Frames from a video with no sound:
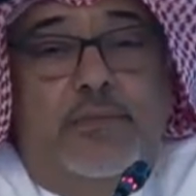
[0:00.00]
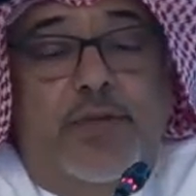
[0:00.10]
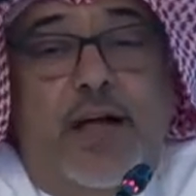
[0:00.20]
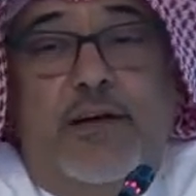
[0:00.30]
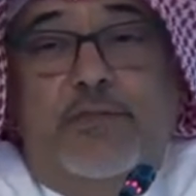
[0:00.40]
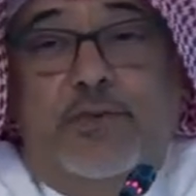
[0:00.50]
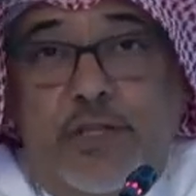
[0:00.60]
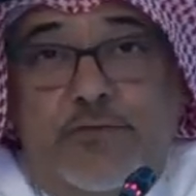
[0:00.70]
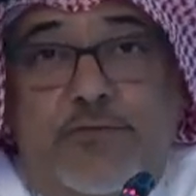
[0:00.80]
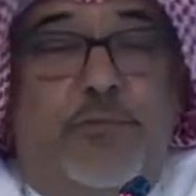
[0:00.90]
We have
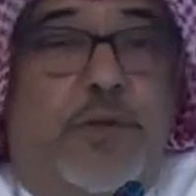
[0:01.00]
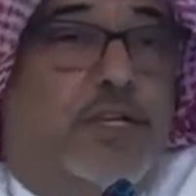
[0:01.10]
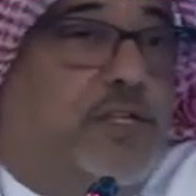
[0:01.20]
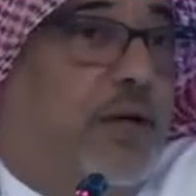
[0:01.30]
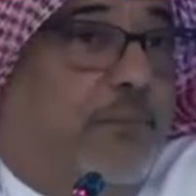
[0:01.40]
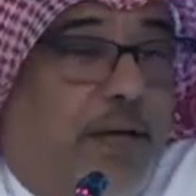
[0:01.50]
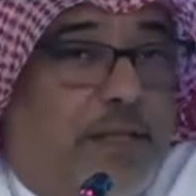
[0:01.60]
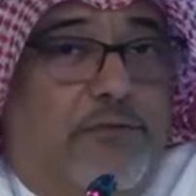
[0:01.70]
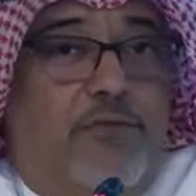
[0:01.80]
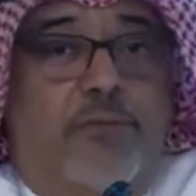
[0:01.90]
good information and
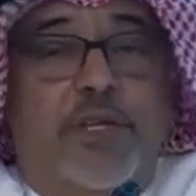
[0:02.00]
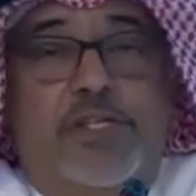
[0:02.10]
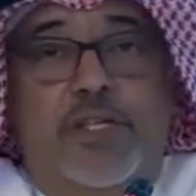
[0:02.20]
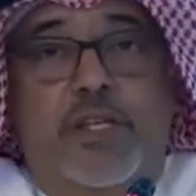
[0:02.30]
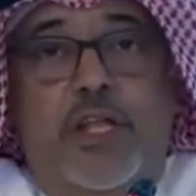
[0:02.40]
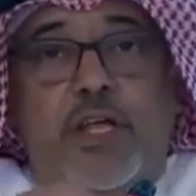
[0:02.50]
bad information.